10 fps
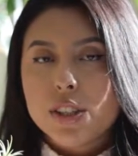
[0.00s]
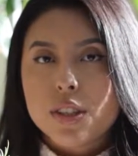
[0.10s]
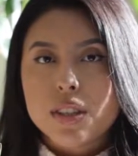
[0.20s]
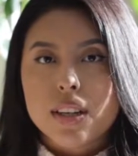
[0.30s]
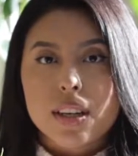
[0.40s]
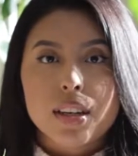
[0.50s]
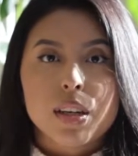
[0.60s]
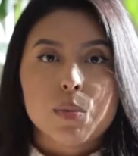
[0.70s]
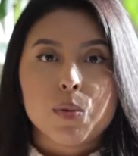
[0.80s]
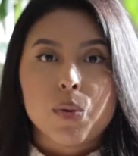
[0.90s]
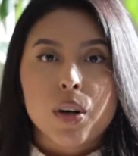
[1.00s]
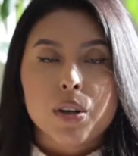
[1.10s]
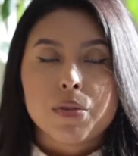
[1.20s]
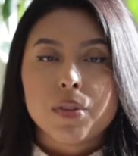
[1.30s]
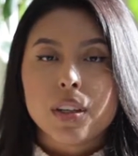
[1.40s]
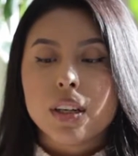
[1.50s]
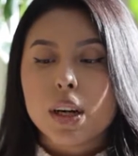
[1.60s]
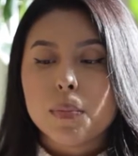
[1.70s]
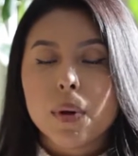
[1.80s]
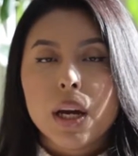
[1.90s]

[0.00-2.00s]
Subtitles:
just get a cup of water, fill it up,